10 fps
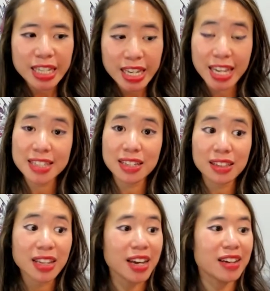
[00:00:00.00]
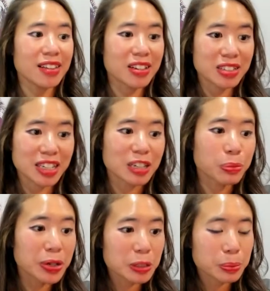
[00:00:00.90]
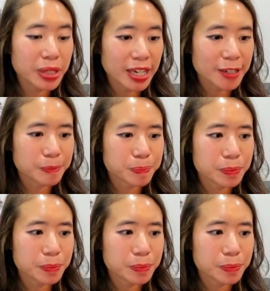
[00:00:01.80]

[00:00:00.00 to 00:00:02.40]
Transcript: it's a lot. There's a lot of boilerplate.